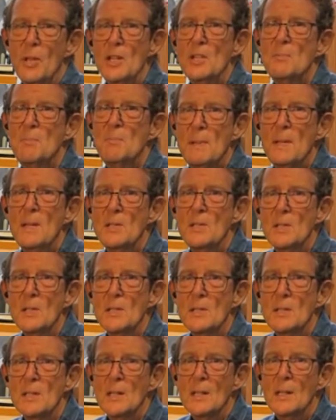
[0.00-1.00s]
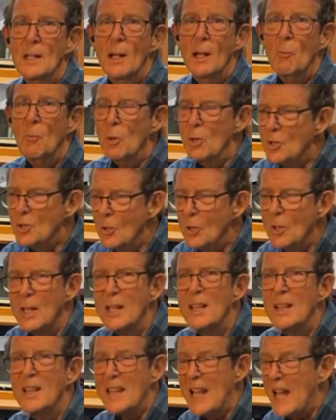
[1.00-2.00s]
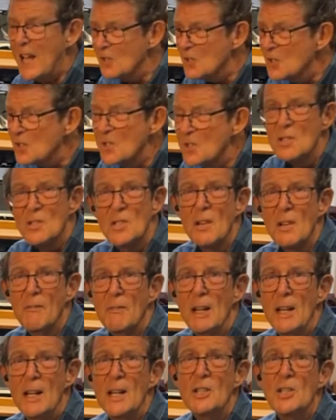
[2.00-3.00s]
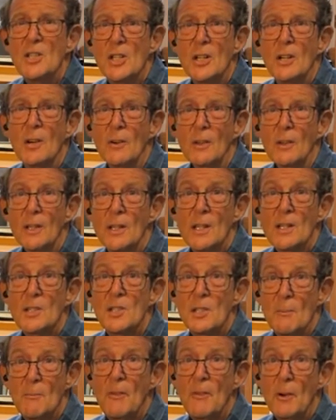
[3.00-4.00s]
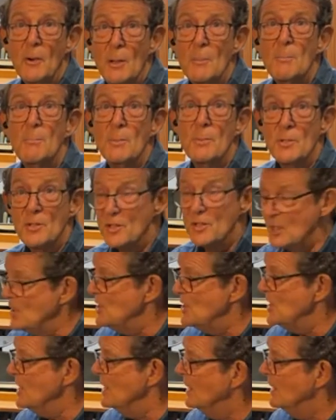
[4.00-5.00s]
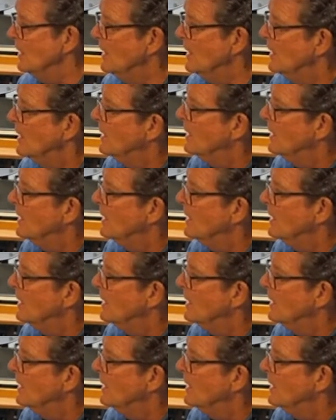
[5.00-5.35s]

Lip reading: for these pieces. And we're talking thousandths of an inch. It's a very precision